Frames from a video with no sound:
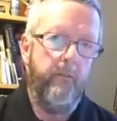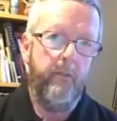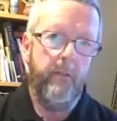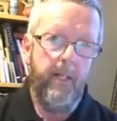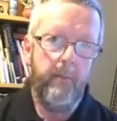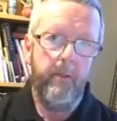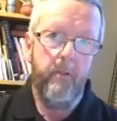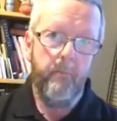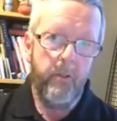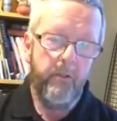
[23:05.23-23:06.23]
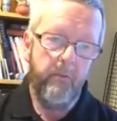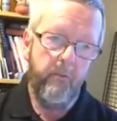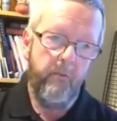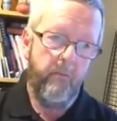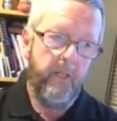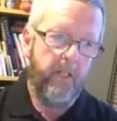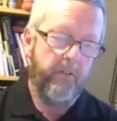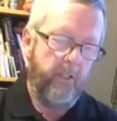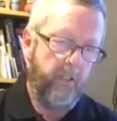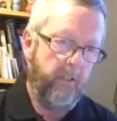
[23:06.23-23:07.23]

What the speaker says: tap at the bottom of a mash tun,